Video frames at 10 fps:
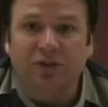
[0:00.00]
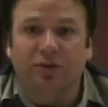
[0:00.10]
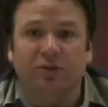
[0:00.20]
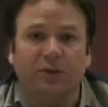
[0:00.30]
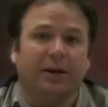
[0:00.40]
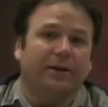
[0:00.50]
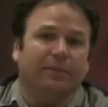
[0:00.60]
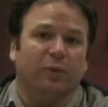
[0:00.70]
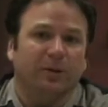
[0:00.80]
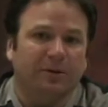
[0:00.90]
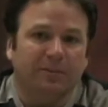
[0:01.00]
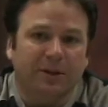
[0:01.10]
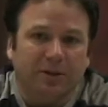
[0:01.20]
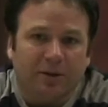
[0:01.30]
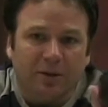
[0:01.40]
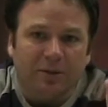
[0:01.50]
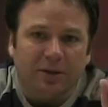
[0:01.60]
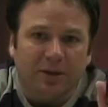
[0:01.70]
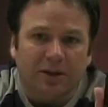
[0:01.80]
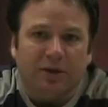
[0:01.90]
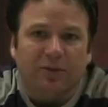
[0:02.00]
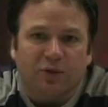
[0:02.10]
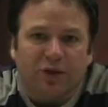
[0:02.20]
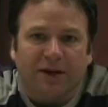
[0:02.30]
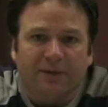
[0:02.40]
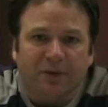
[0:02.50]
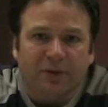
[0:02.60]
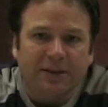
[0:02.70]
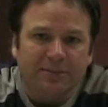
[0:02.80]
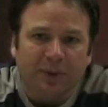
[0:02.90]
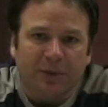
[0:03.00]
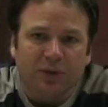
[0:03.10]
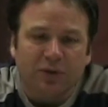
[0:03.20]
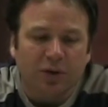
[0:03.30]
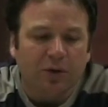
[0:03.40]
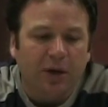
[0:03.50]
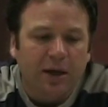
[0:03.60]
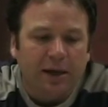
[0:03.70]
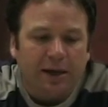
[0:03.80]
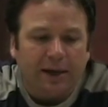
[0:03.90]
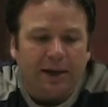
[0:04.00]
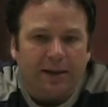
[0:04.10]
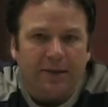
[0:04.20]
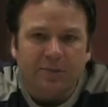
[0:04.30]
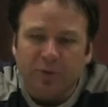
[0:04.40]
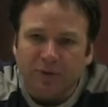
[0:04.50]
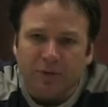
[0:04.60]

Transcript: to what I'm going to be doing here with the Overdrive for the next month or so. and the Sprint